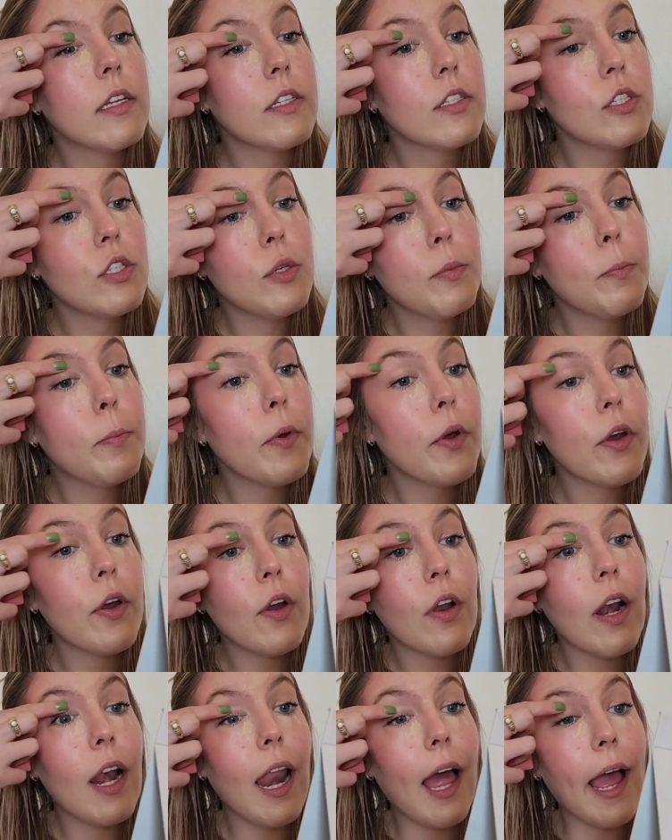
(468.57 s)

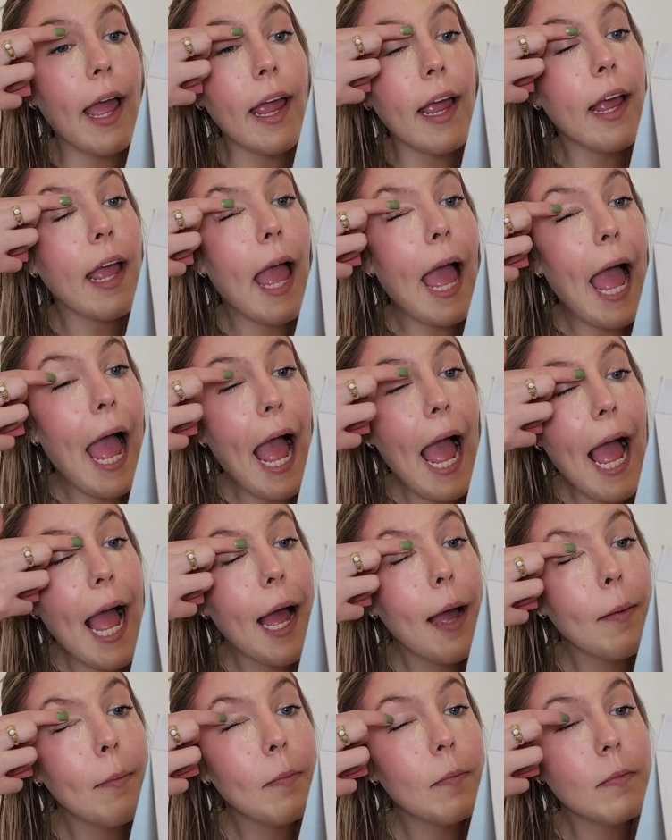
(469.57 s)
super like
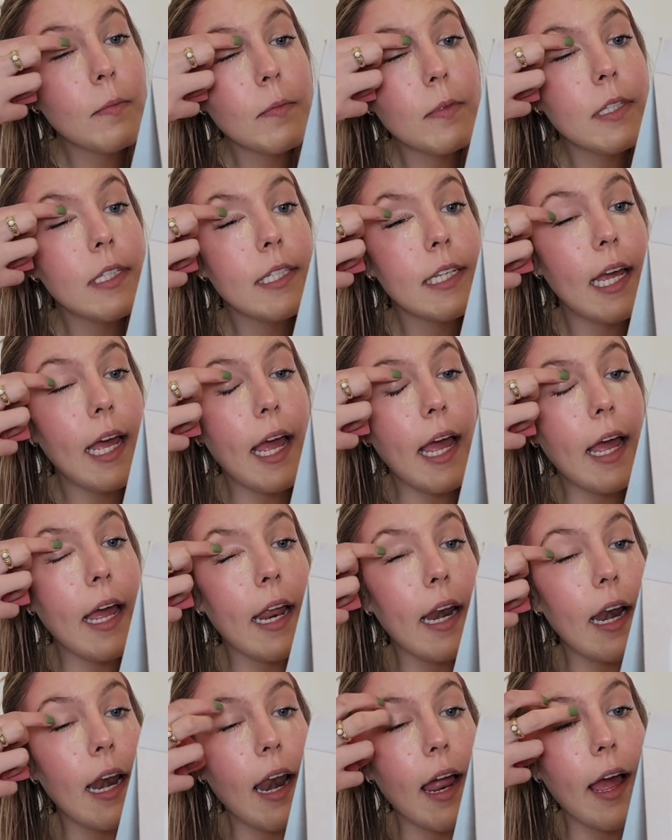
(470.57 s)
amped
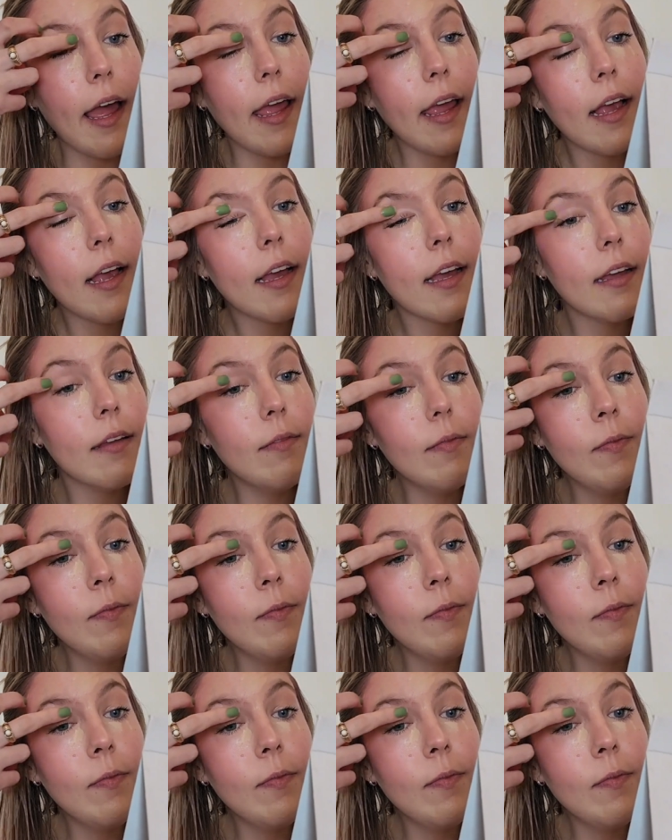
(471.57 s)
and like